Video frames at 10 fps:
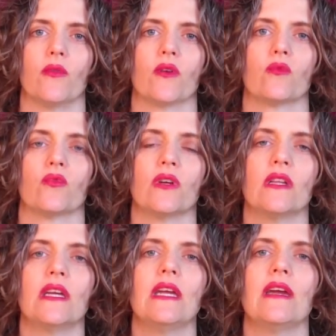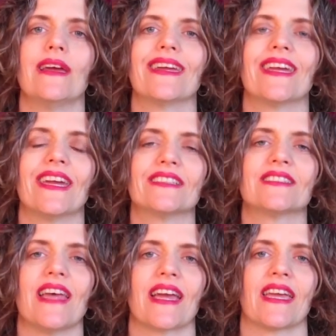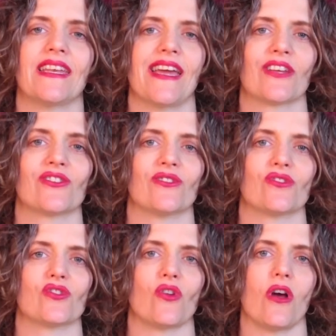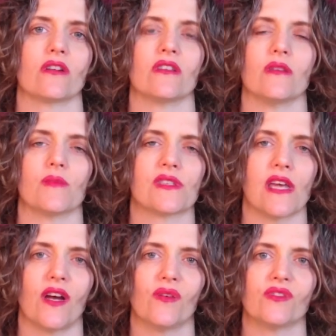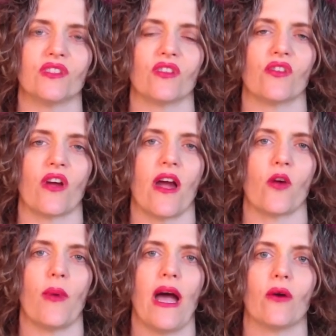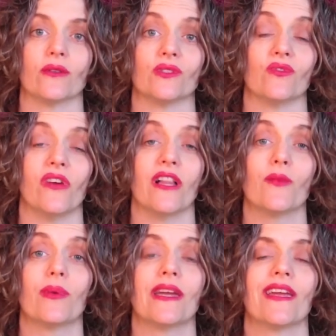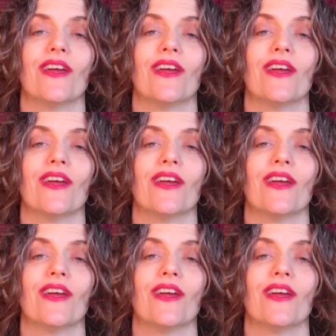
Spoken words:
that really gets that connection strong to themselves and to their higher powers developing,